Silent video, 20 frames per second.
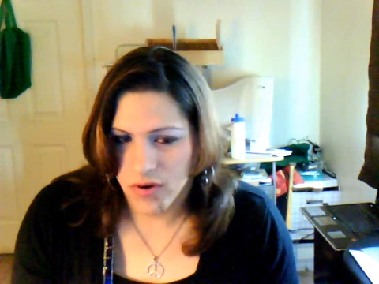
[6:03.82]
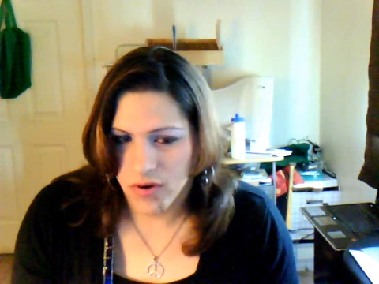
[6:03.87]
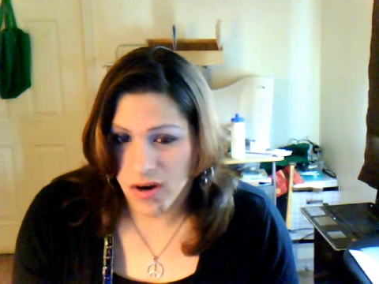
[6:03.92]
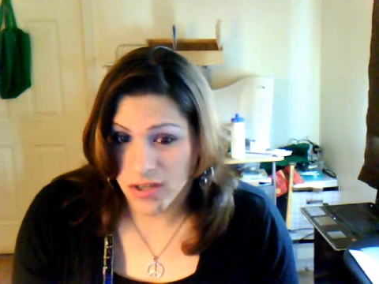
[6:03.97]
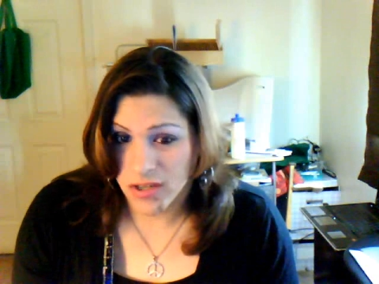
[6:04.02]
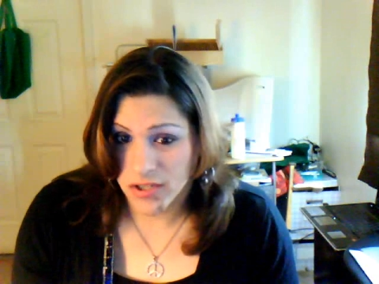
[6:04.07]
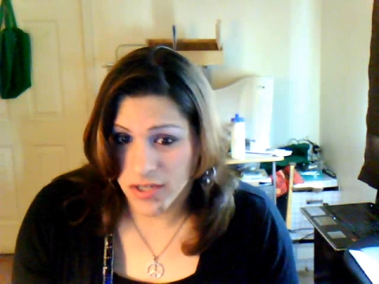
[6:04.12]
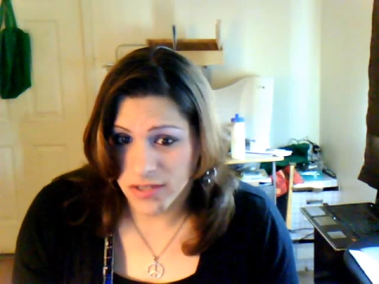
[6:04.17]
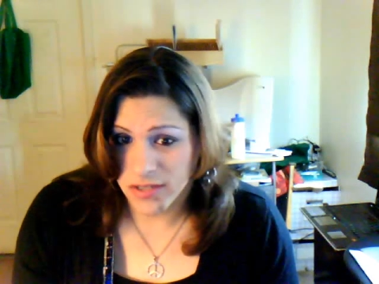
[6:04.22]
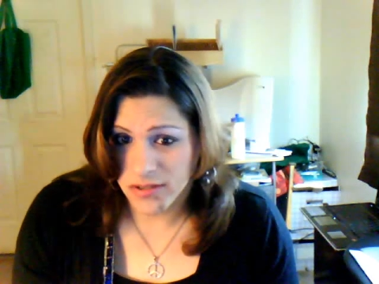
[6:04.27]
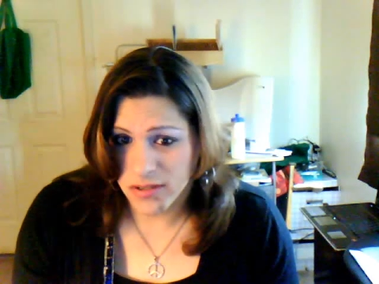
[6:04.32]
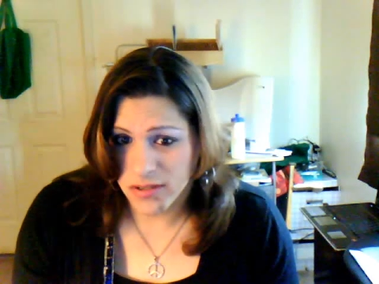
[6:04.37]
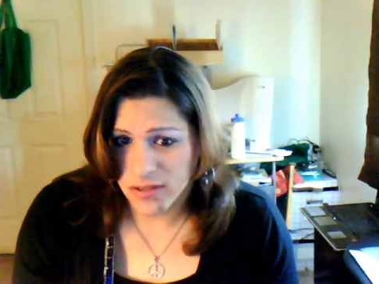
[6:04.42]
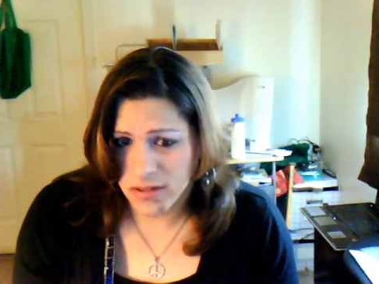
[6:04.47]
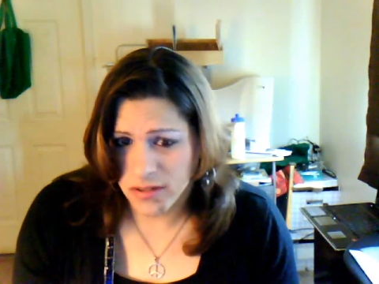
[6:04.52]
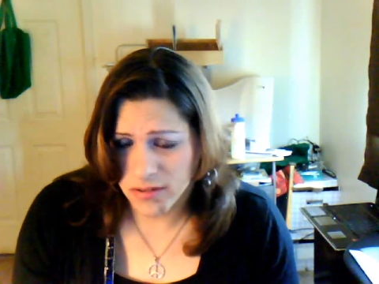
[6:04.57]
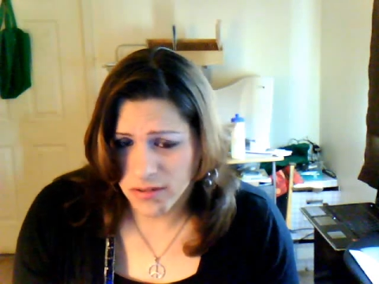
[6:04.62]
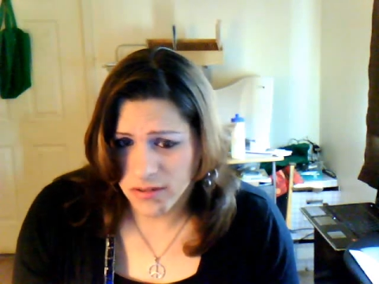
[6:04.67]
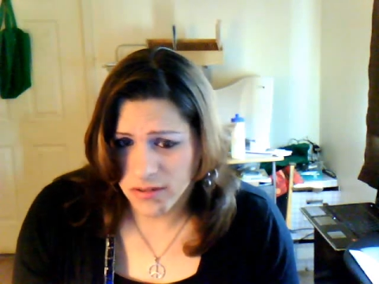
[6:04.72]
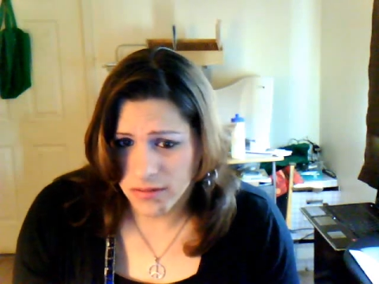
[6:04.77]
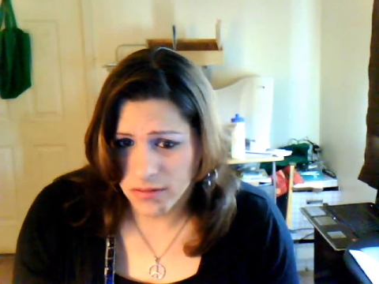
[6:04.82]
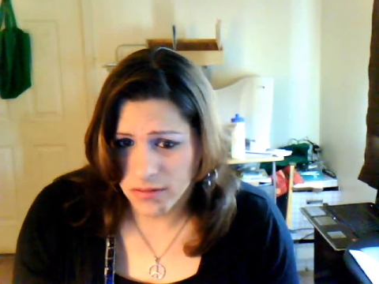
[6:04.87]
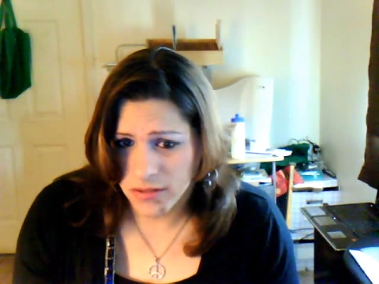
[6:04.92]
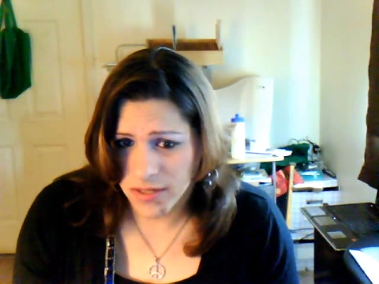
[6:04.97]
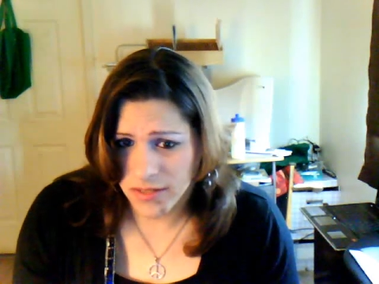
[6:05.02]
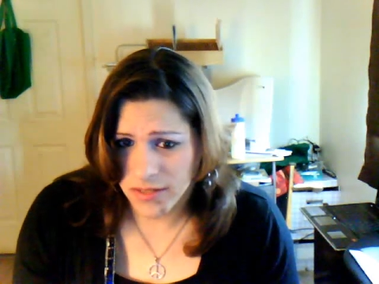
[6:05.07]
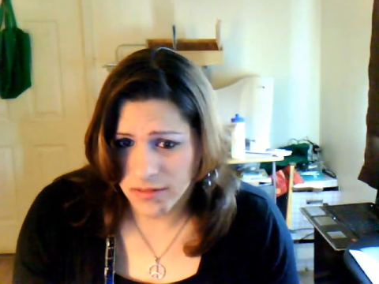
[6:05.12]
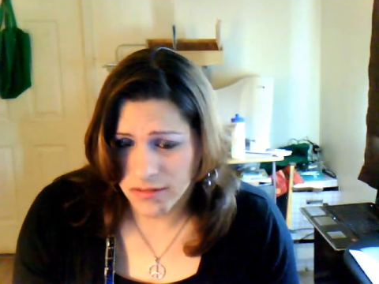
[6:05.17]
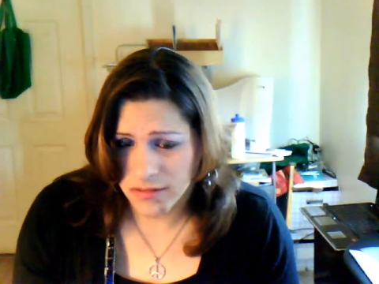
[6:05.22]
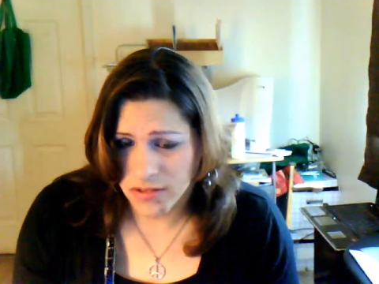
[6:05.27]
cross-dressers under
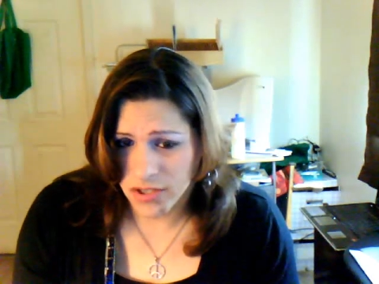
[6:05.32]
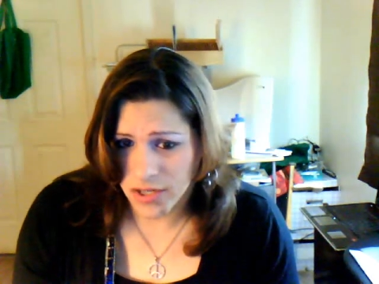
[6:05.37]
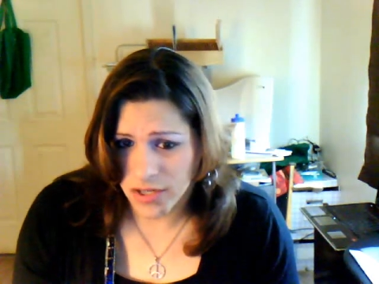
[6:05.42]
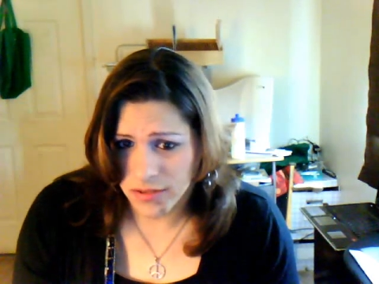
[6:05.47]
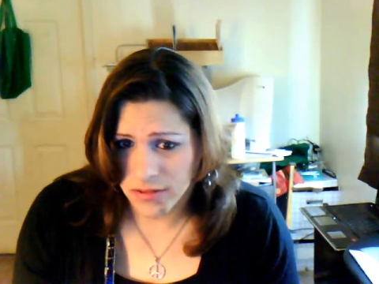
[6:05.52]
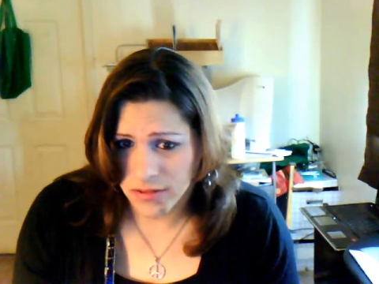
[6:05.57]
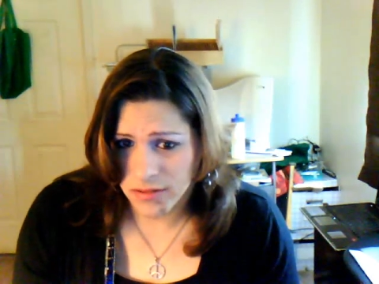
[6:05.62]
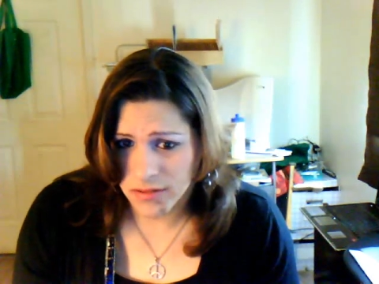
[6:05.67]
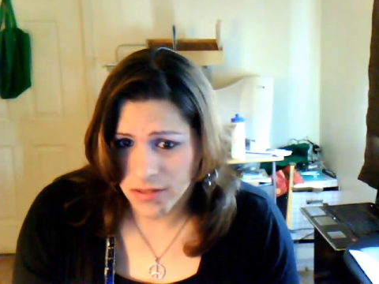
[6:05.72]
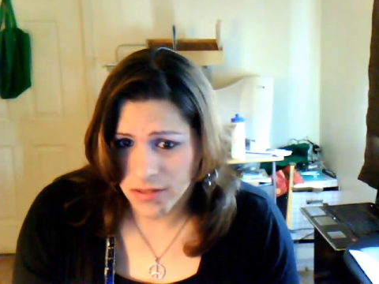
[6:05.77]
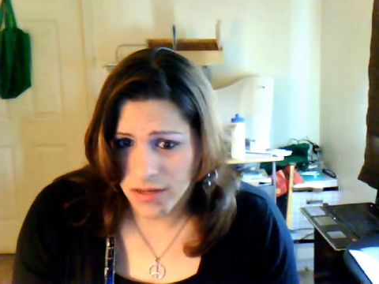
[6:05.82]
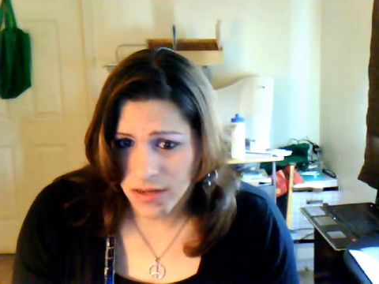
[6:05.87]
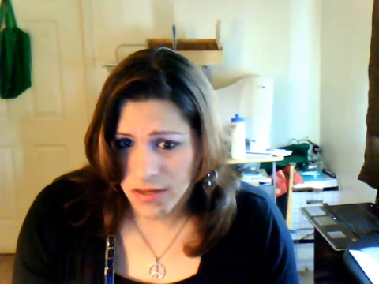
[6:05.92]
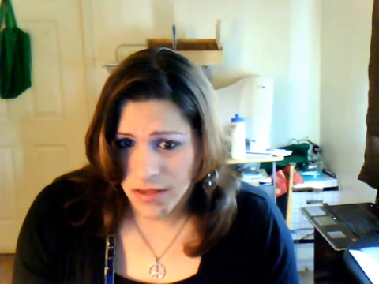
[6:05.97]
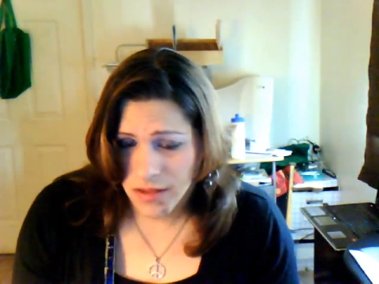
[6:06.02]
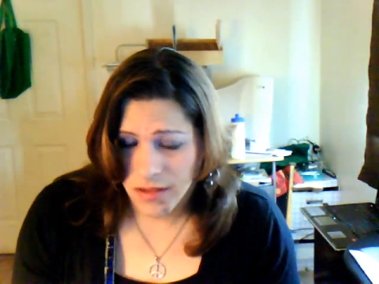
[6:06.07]
transgenders,